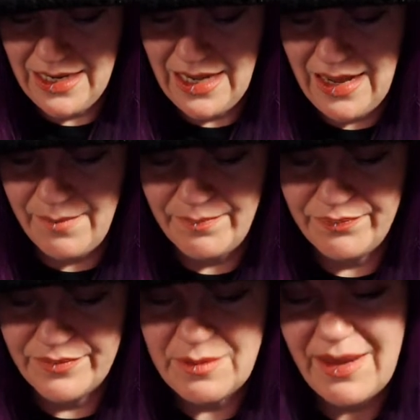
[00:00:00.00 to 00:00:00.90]

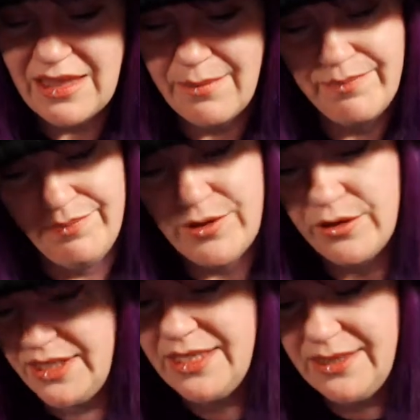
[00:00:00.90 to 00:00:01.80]
To make them. They're
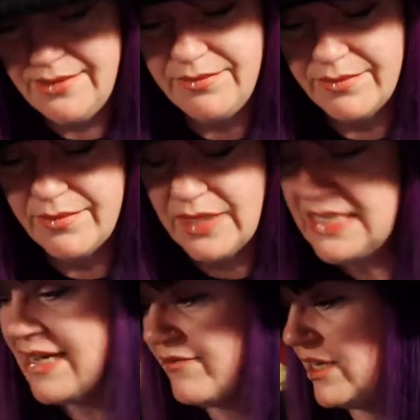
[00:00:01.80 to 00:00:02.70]

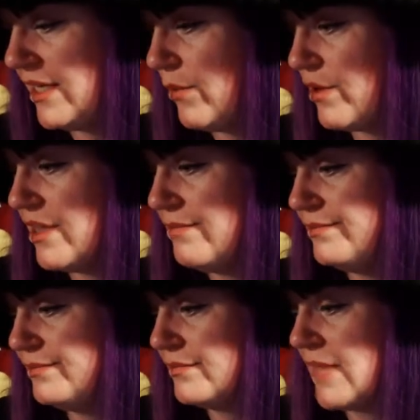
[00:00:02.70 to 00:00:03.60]
definitely worth it.
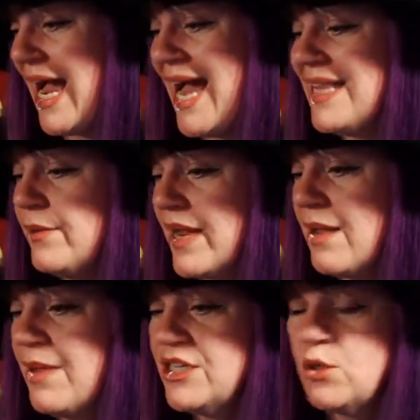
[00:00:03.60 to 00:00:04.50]
Highly
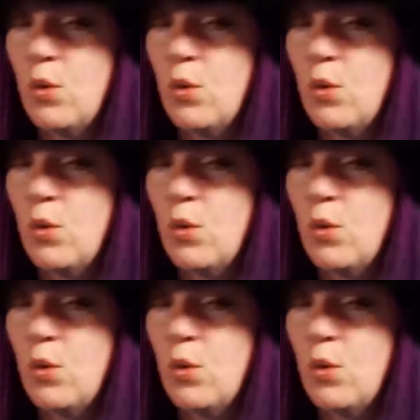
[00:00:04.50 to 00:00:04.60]
recommend.